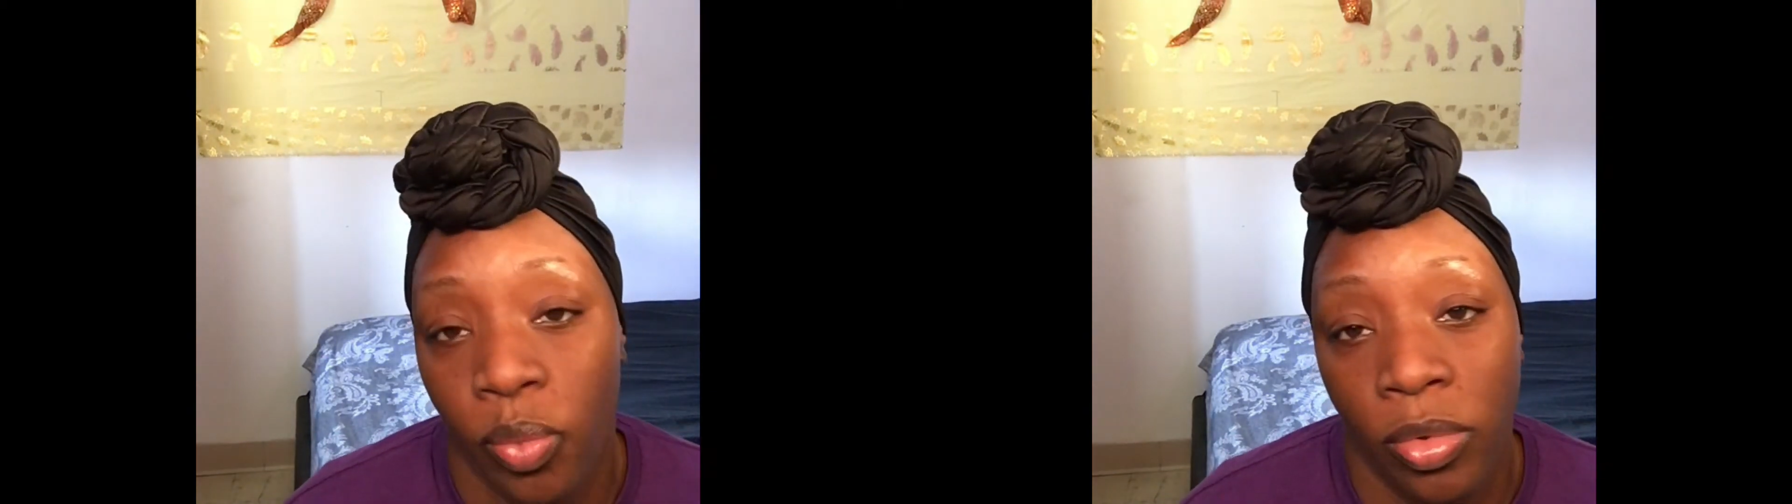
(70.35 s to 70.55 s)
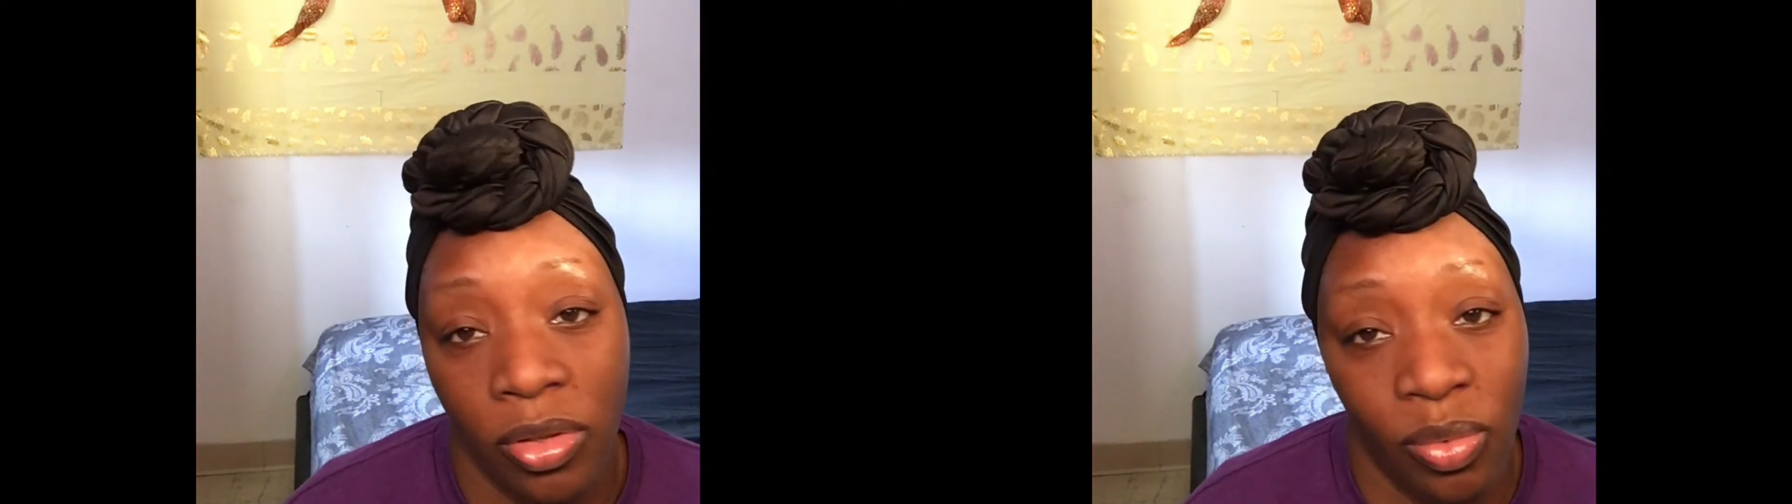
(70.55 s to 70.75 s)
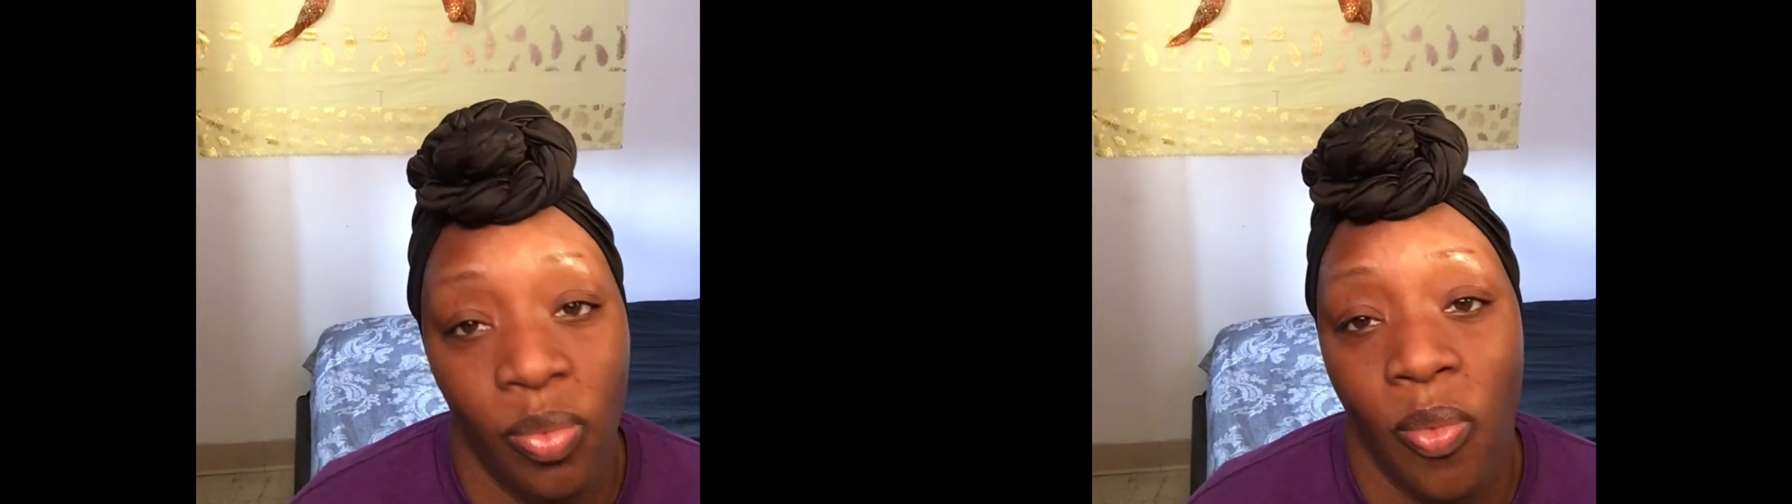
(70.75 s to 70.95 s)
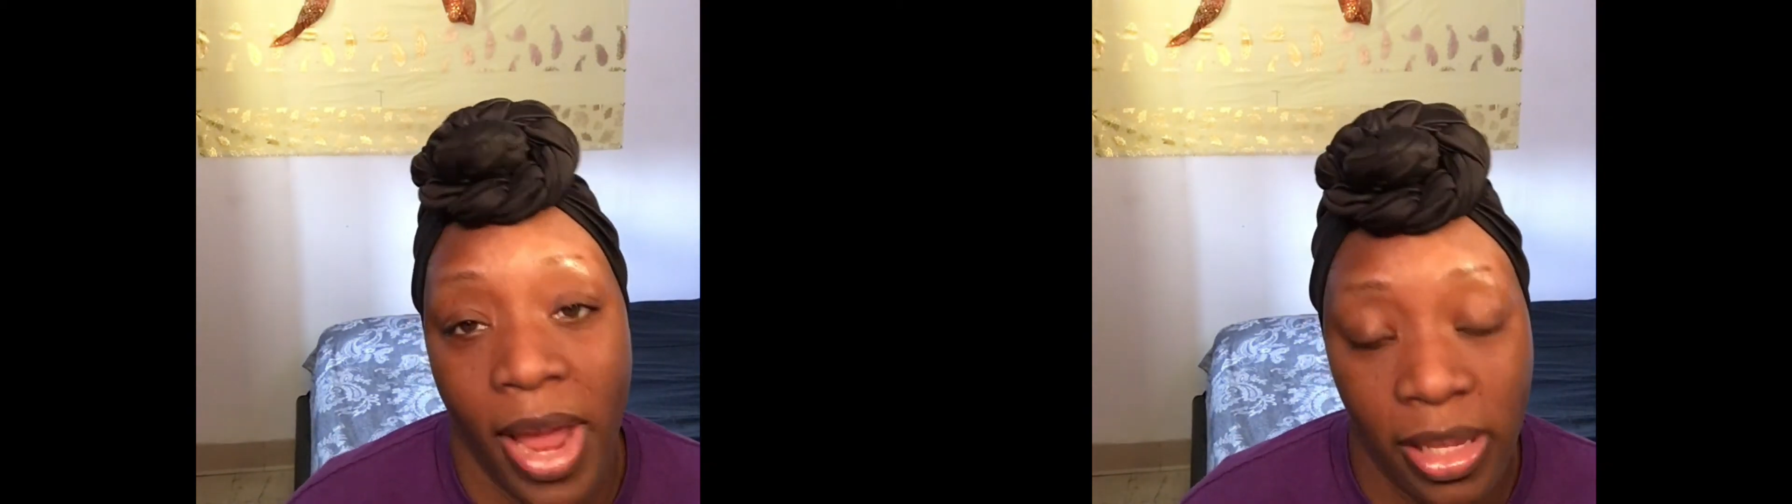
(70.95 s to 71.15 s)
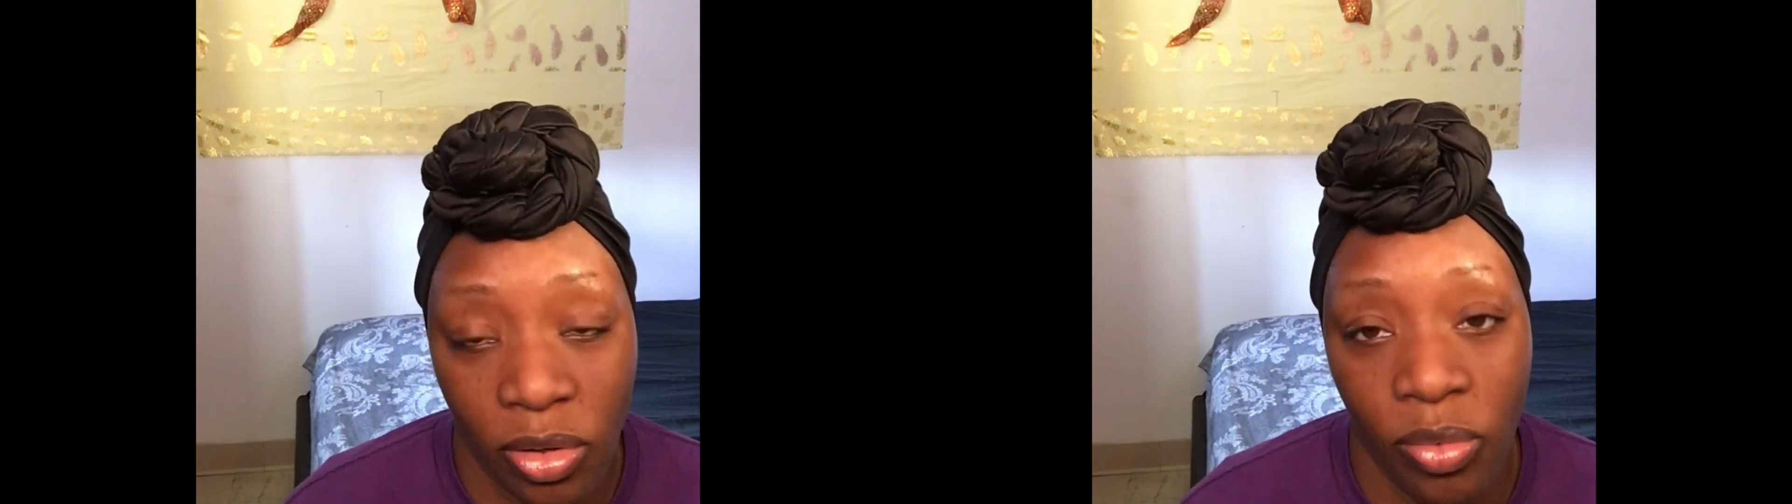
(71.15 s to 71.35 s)
just
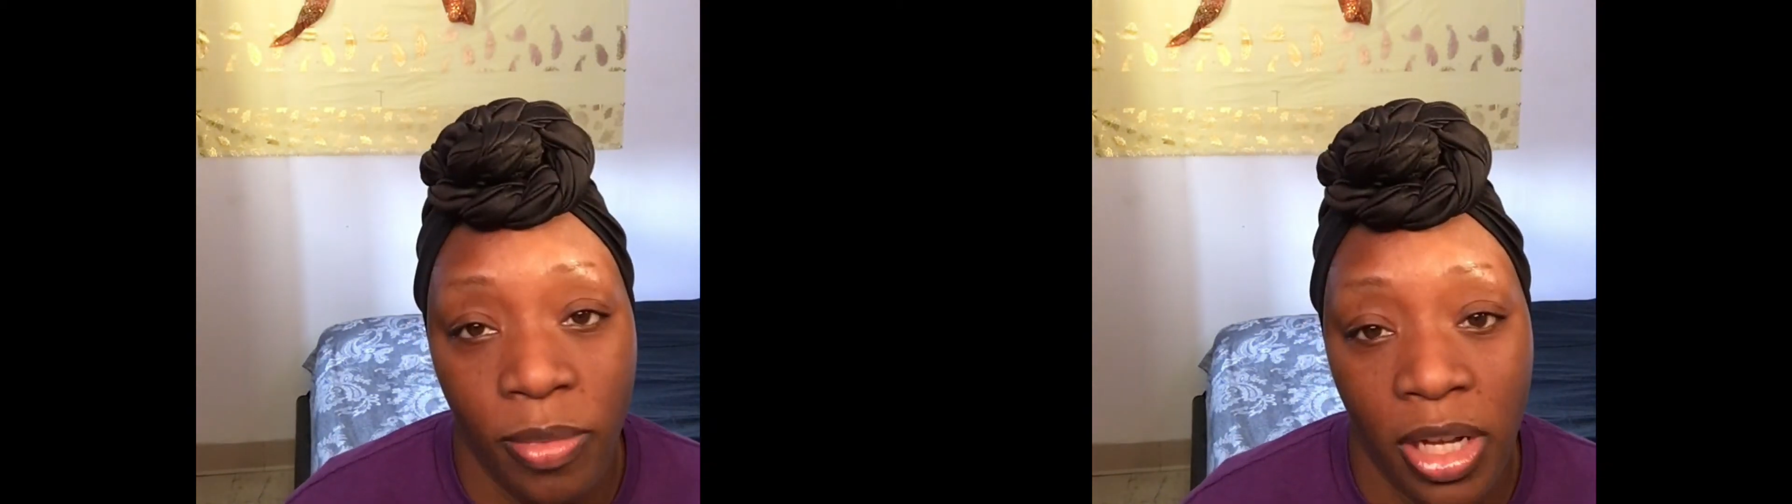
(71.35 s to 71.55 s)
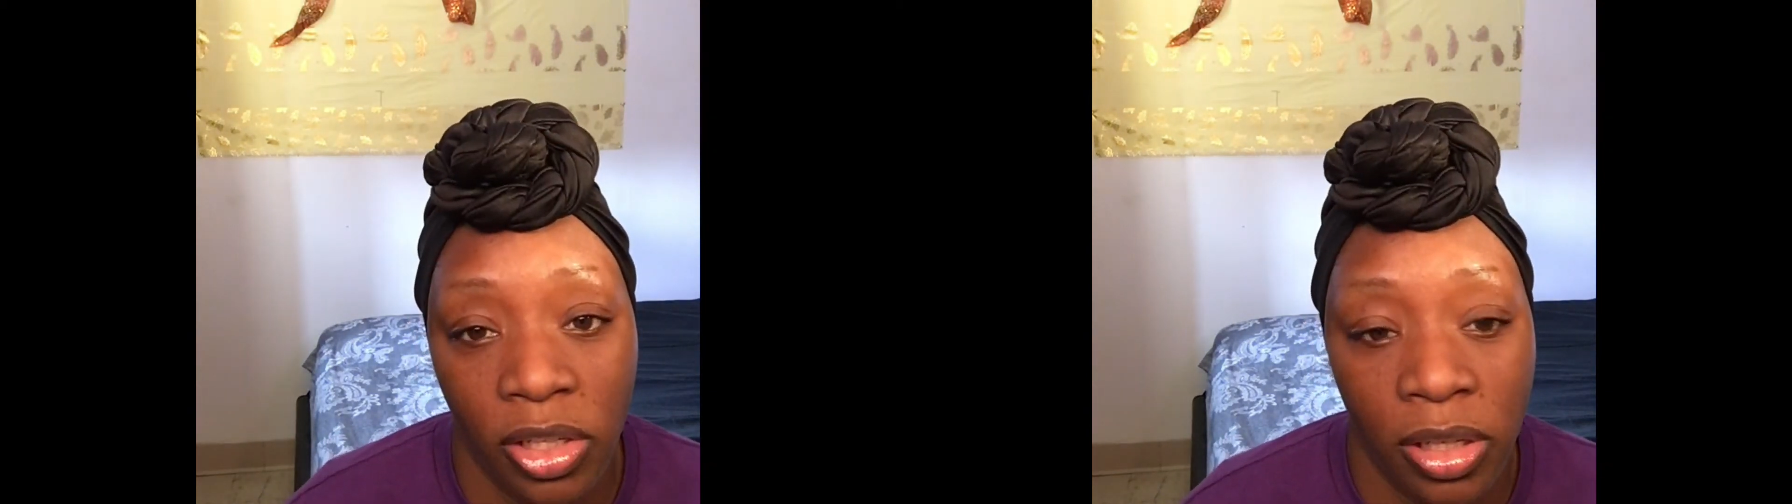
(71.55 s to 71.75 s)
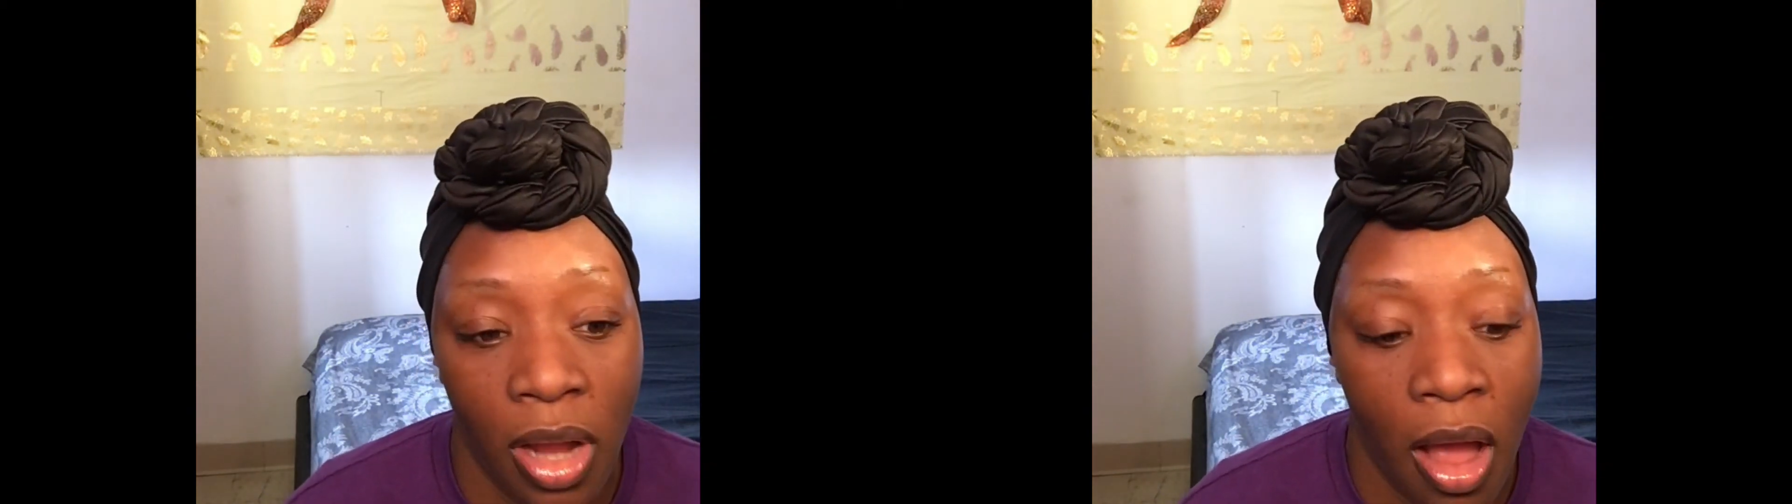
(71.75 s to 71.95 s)
way too much.